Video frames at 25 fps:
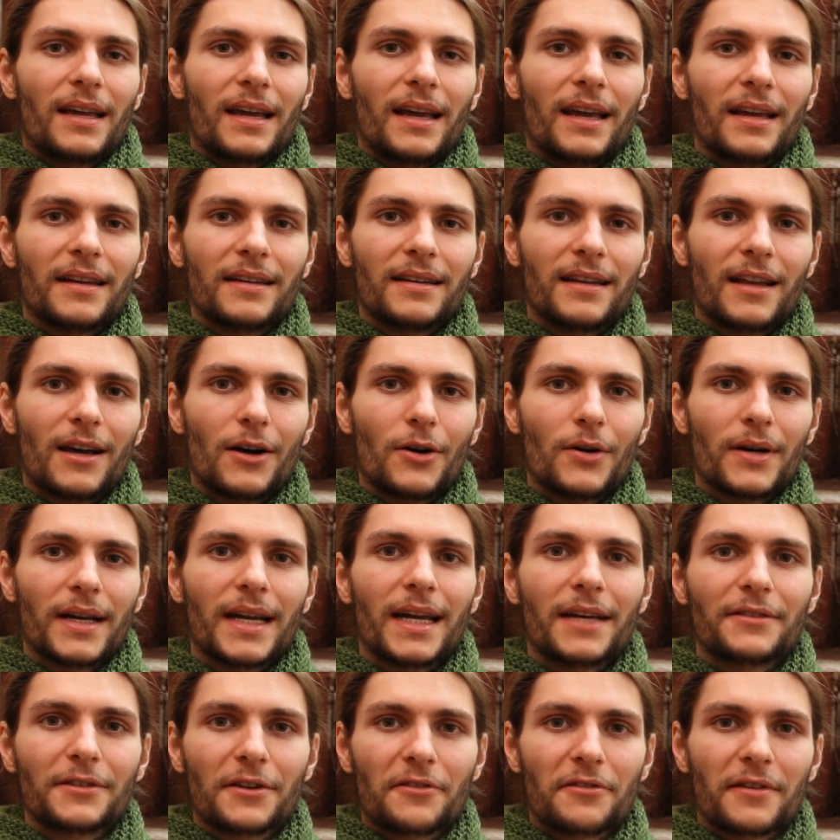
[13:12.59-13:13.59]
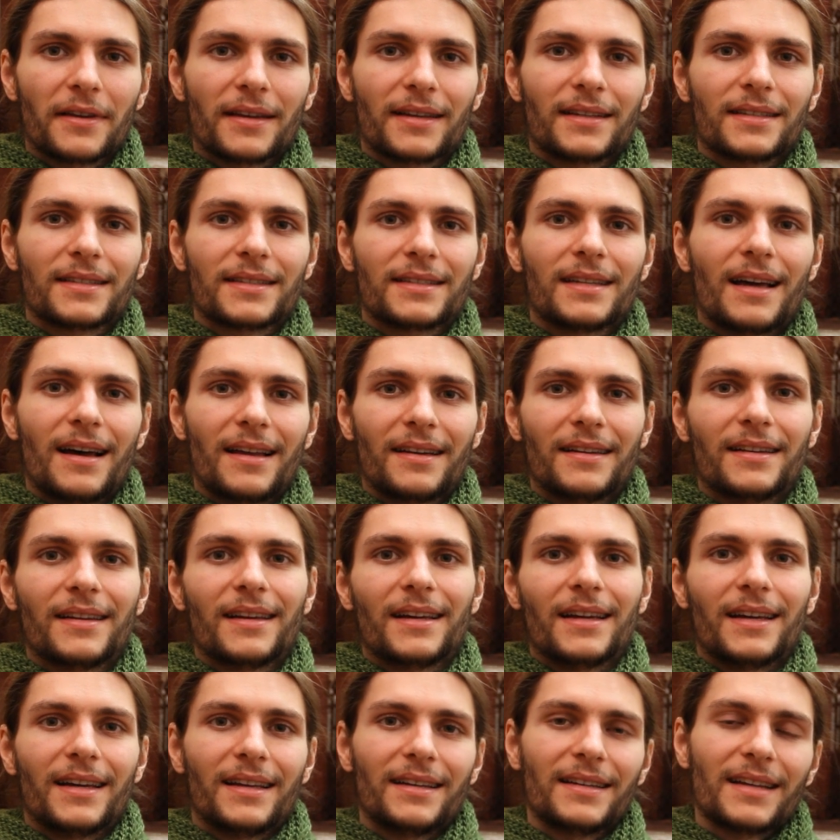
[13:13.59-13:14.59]
And now everything is
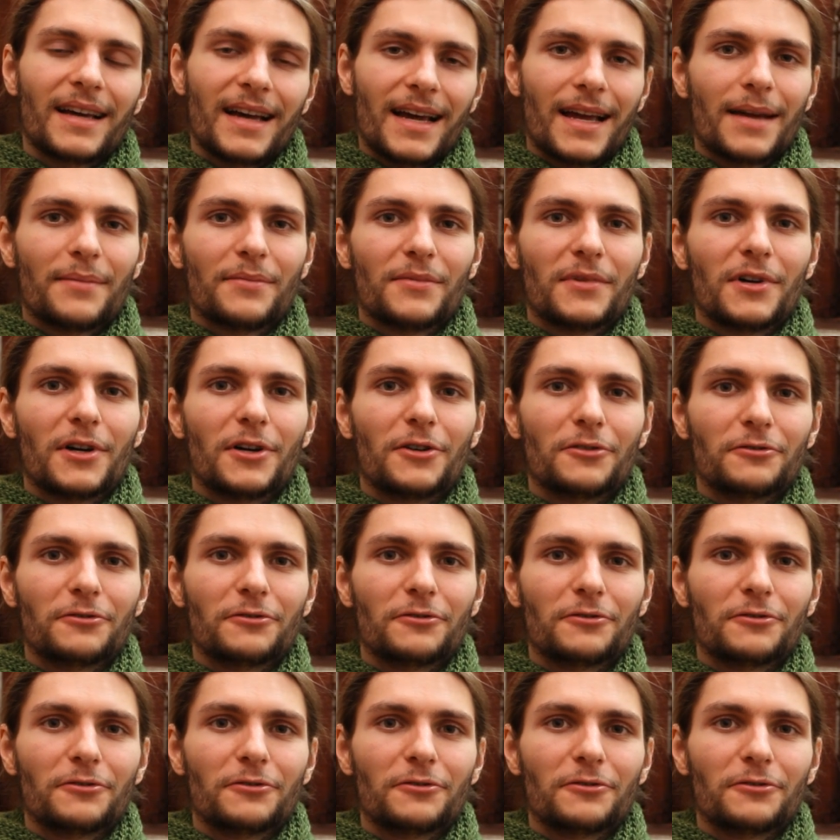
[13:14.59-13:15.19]
done and I'm